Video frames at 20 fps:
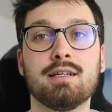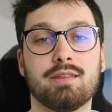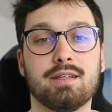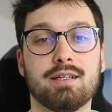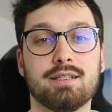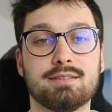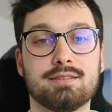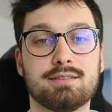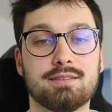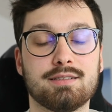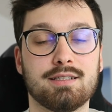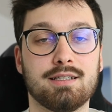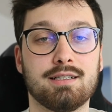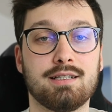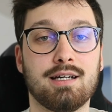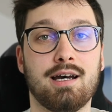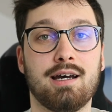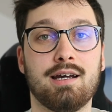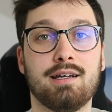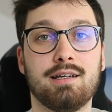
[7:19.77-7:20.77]
This
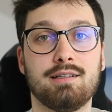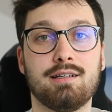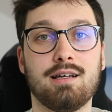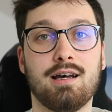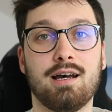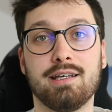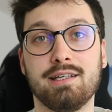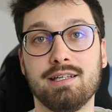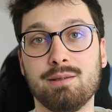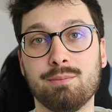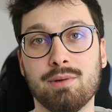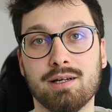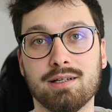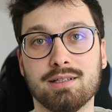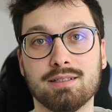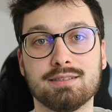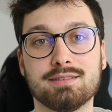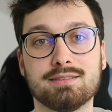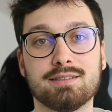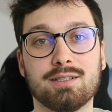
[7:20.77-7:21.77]
guy I
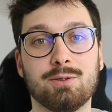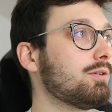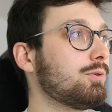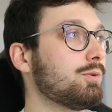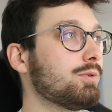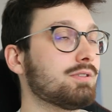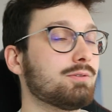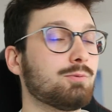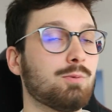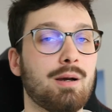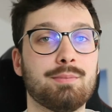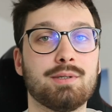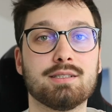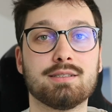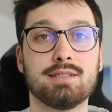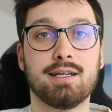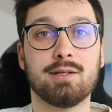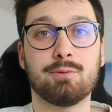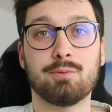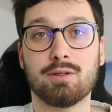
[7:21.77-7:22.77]
emailed who's web
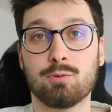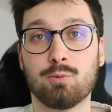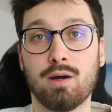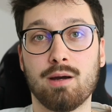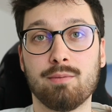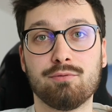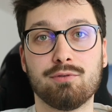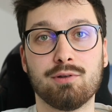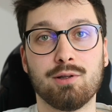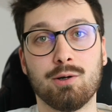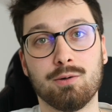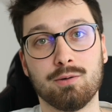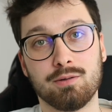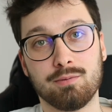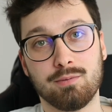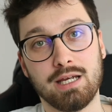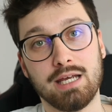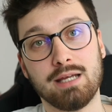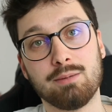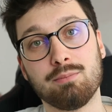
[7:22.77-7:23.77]
designing with Webflow
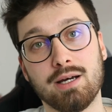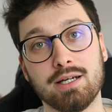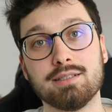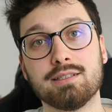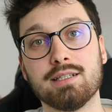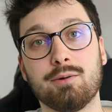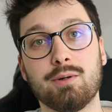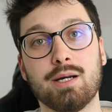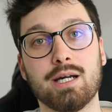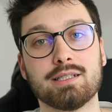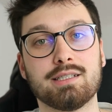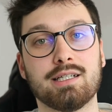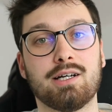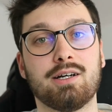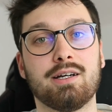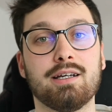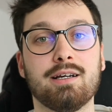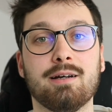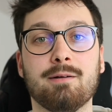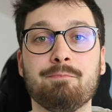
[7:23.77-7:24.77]
in my direct
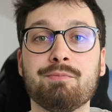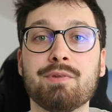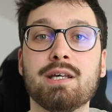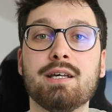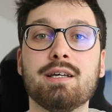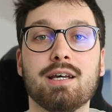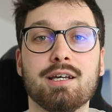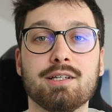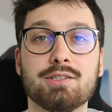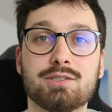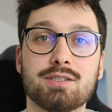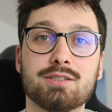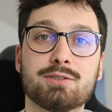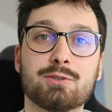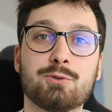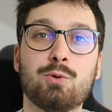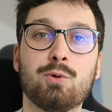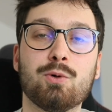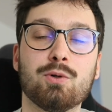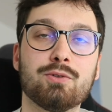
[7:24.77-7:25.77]
area. It's just
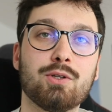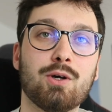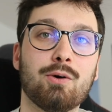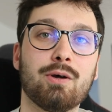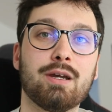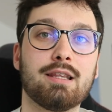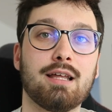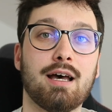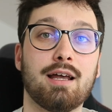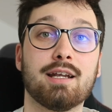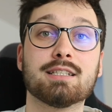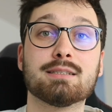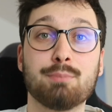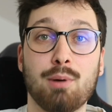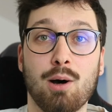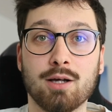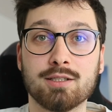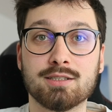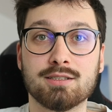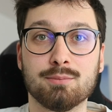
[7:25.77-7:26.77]
cool knowing that it's
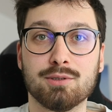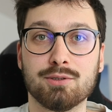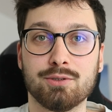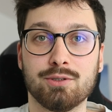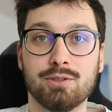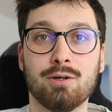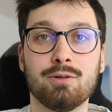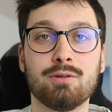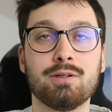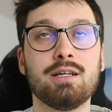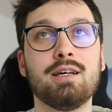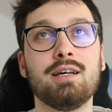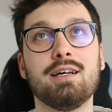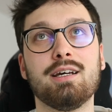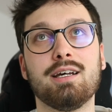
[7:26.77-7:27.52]
possible, you know.